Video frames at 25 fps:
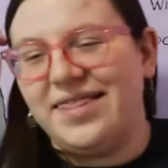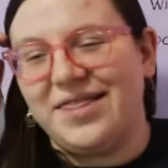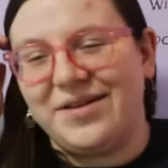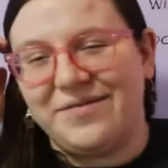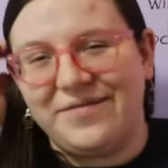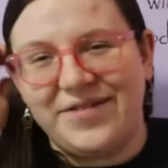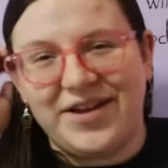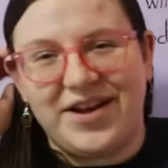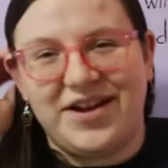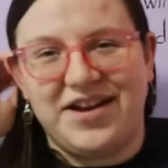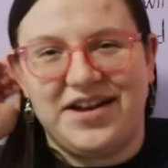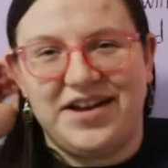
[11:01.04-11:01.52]

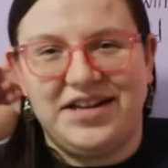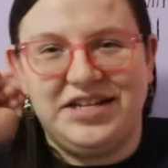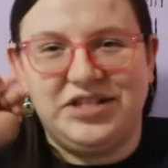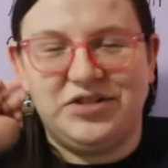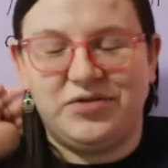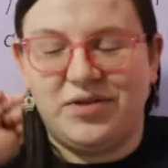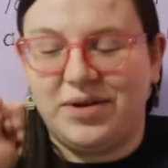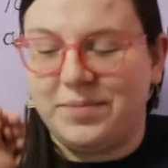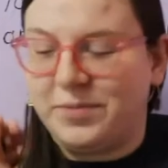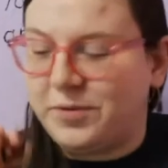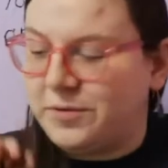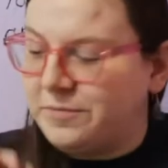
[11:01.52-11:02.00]
They're very
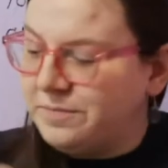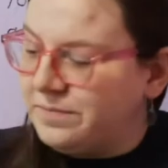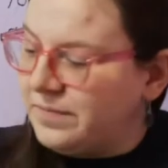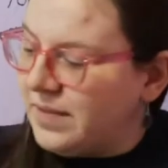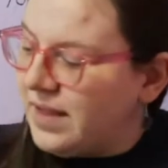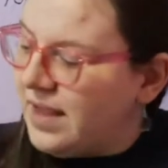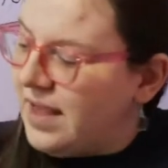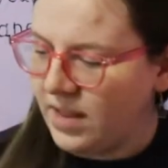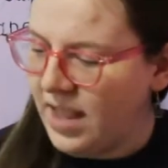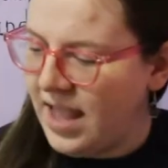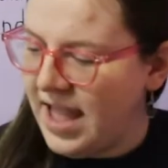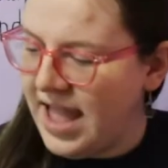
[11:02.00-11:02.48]
enjoyable
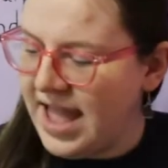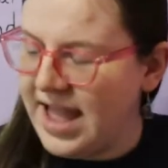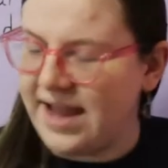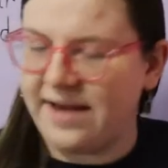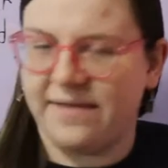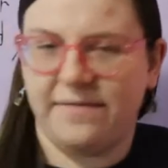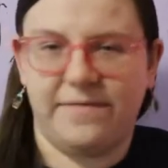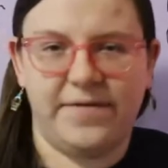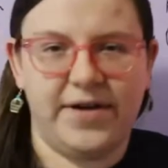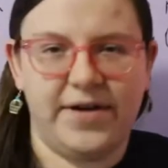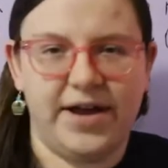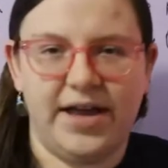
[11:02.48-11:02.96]

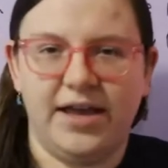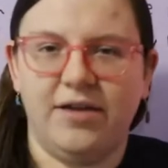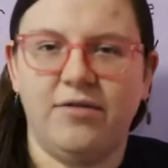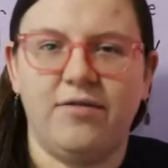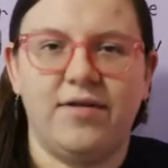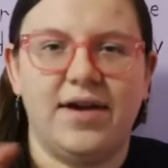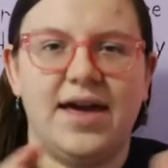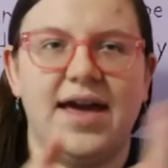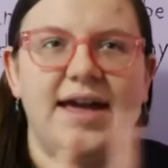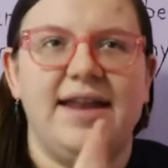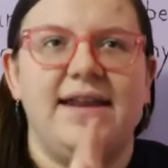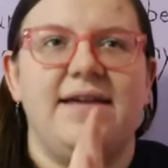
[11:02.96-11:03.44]
and very
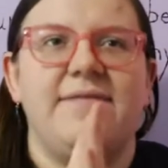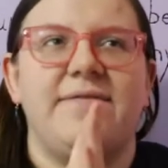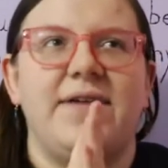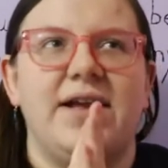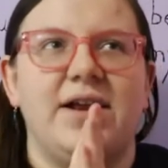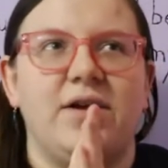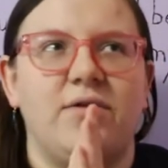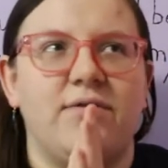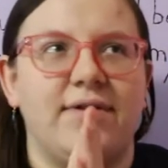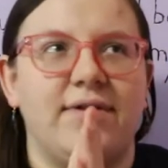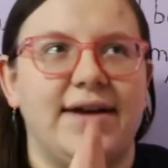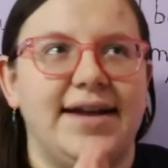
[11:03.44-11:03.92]
creative
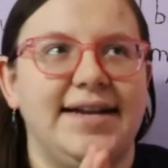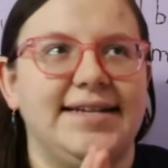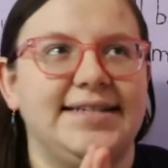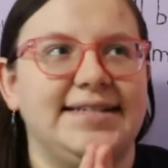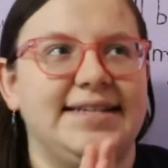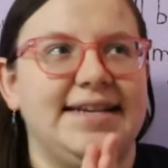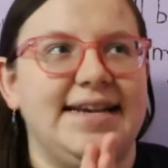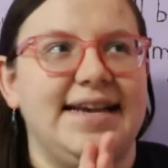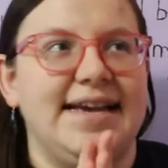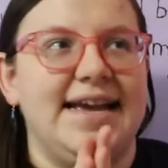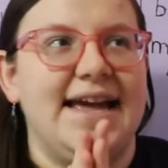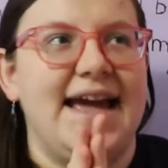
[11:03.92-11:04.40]
and
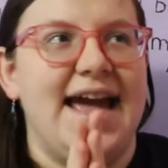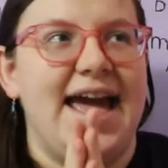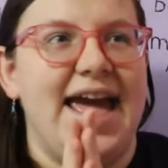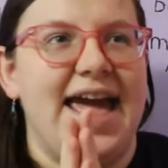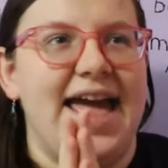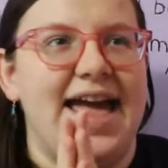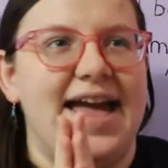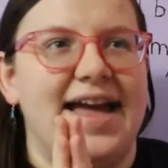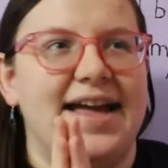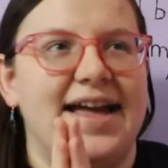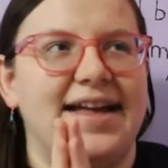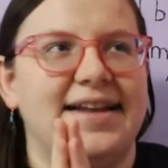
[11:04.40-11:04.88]
crazy
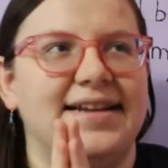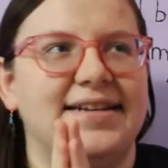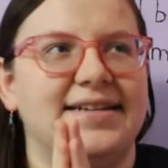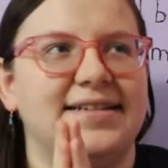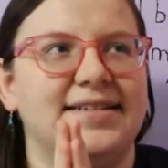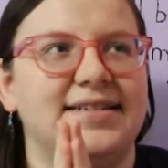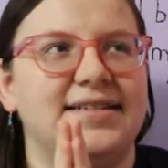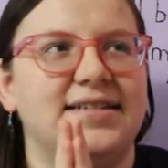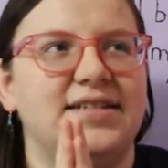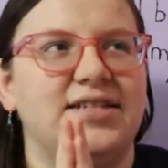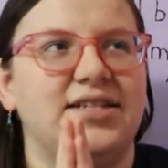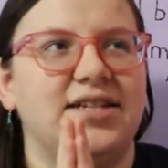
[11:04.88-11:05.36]

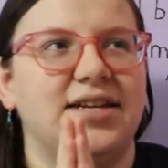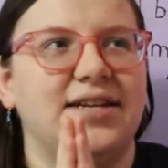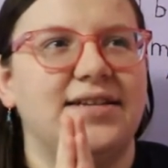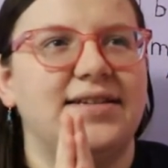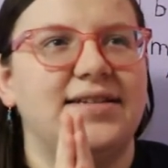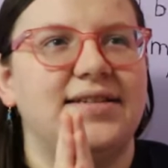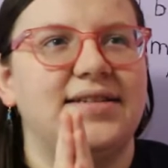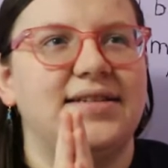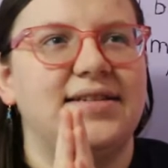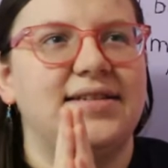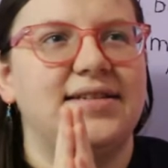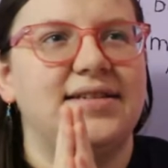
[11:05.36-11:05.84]
and
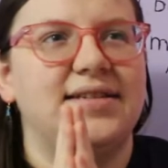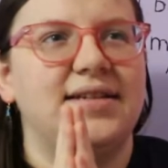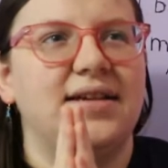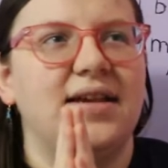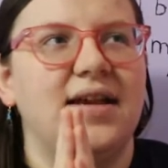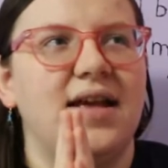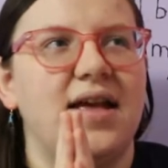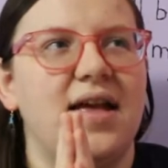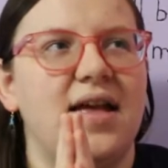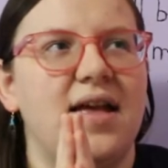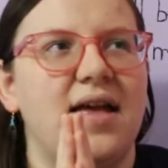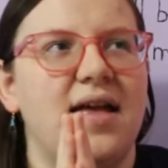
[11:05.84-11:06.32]
just
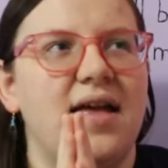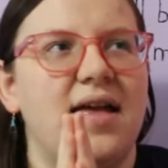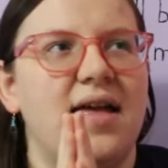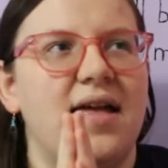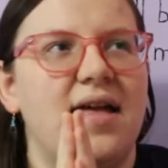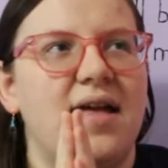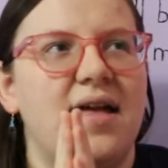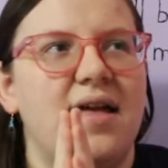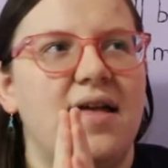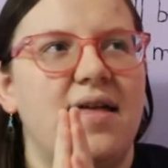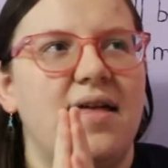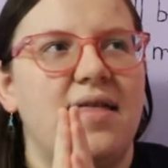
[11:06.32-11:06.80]

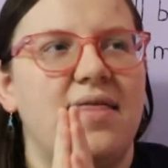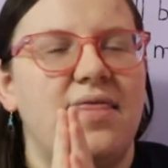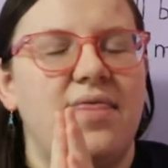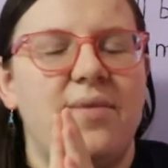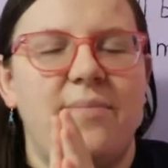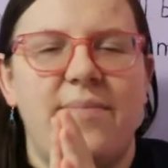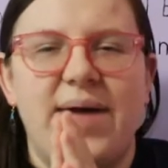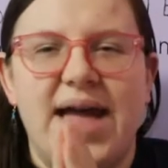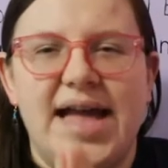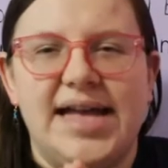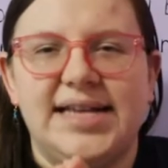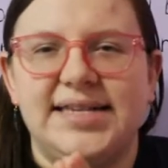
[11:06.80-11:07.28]

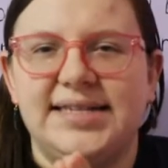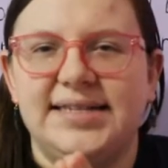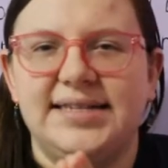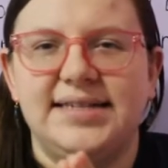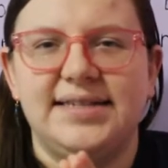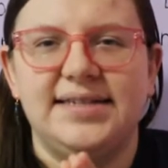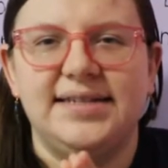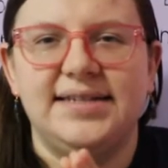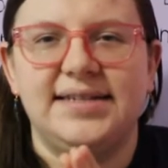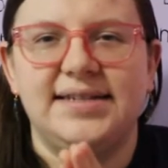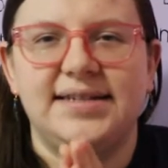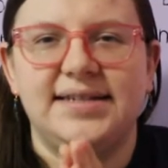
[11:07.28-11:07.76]
the
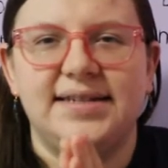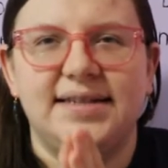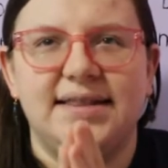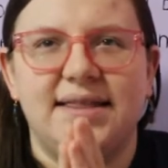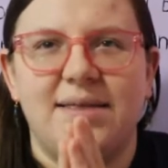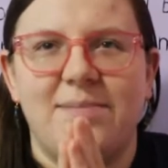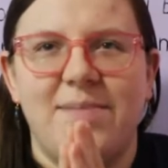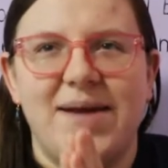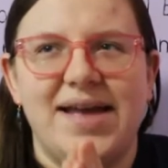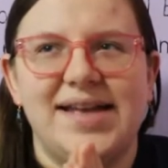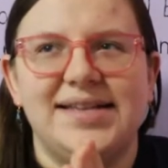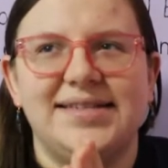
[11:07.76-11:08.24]
best
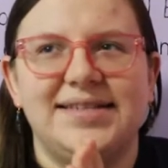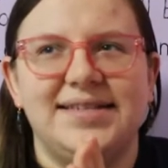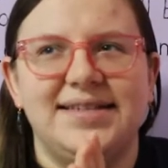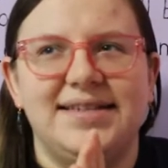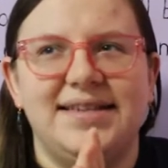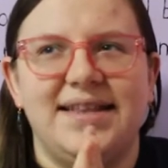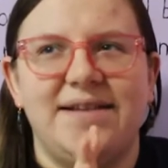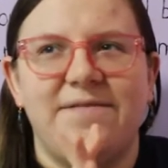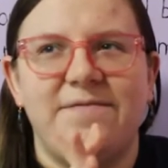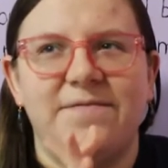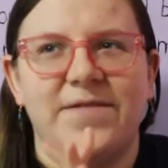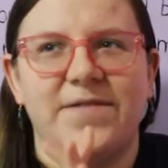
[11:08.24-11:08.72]

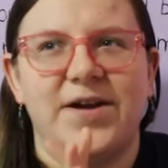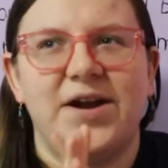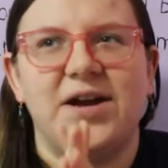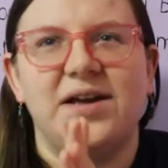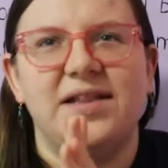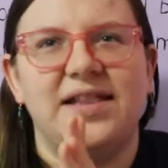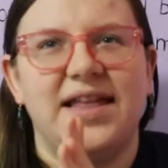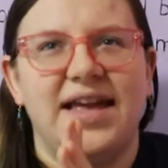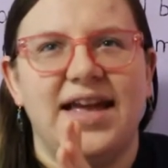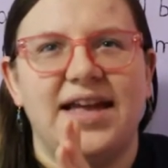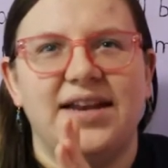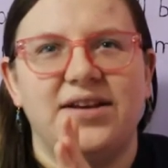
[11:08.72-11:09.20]
best that
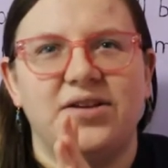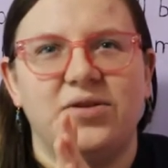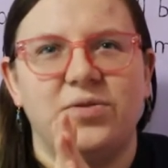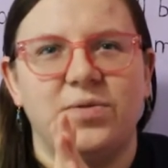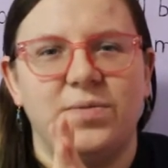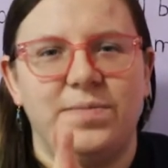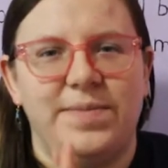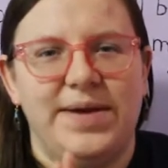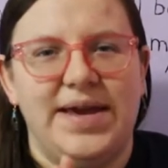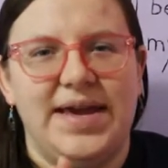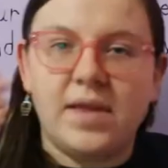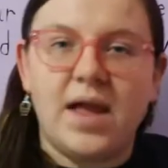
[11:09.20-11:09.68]
Fairyland
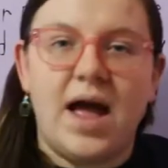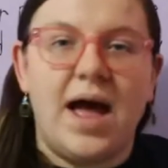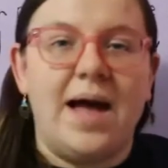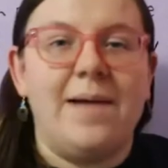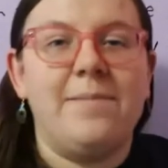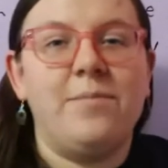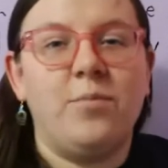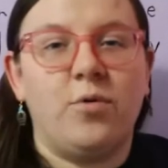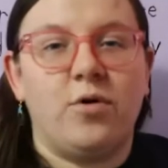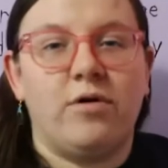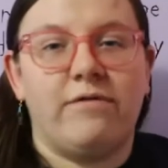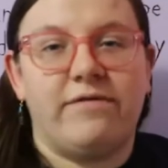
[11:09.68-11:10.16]
could be.
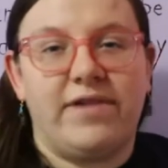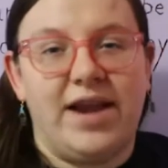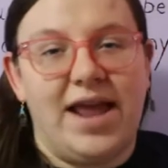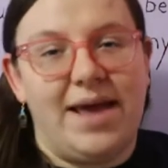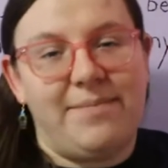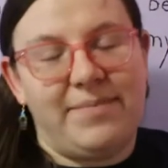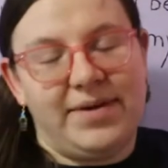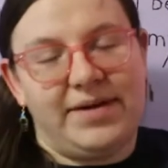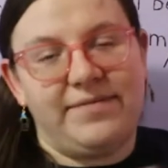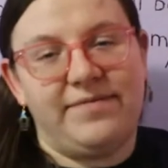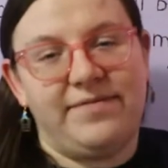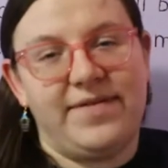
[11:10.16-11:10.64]
I'm more of an
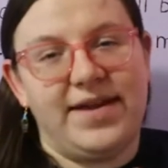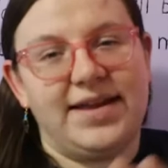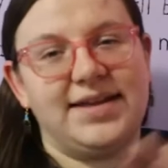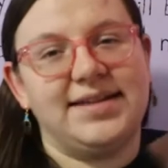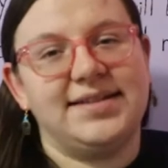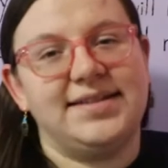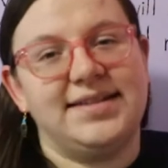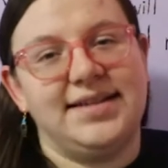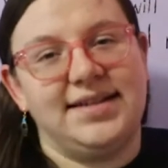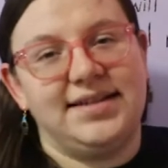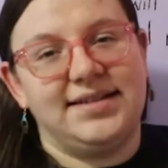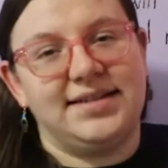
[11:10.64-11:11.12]
epic
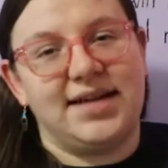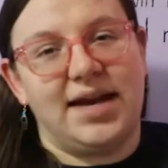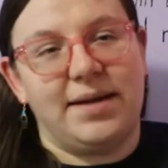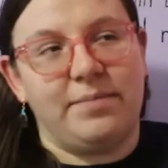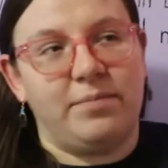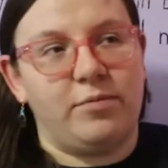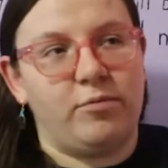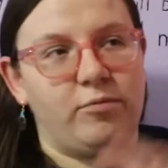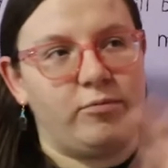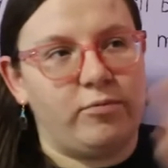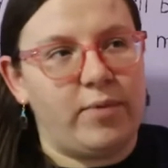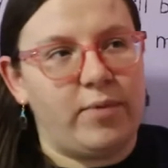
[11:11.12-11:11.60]
fantasy
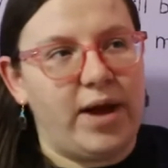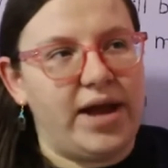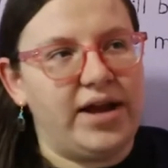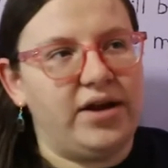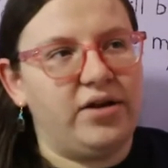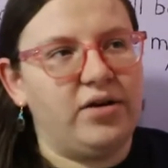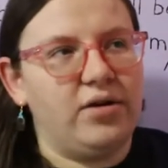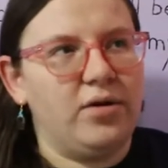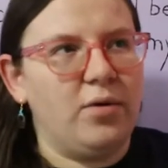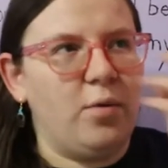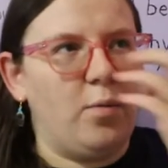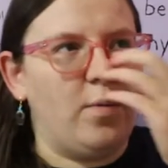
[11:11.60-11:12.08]
type
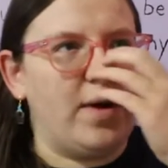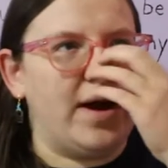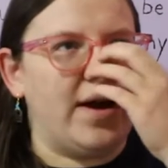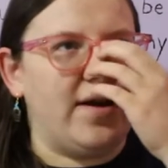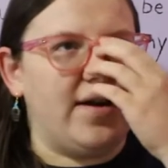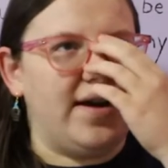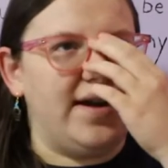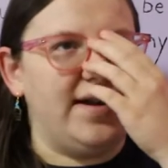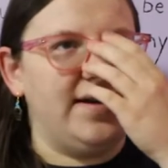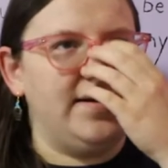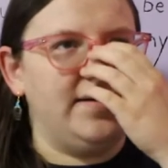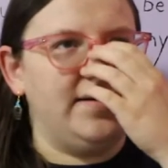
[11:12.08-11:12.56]
writer
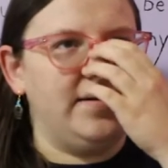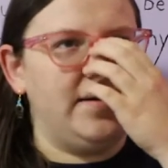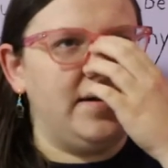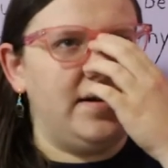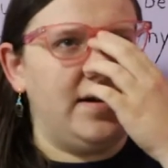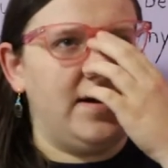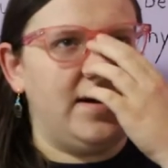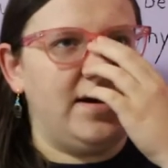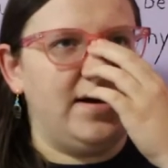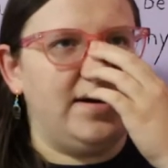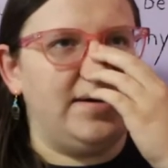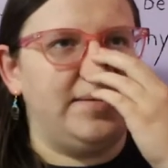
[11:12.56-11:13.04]
where it,
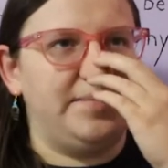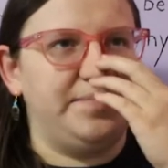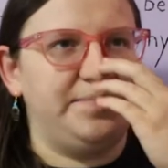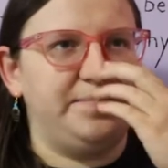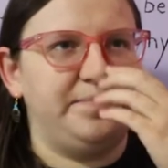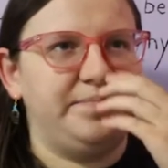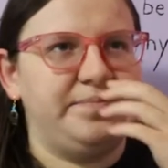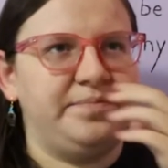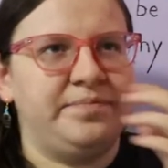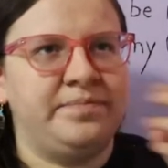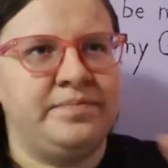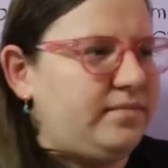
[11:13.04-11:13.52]

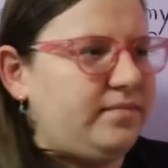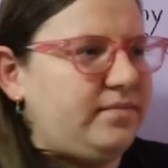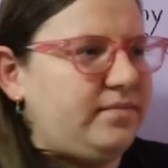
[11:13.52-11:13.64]
um,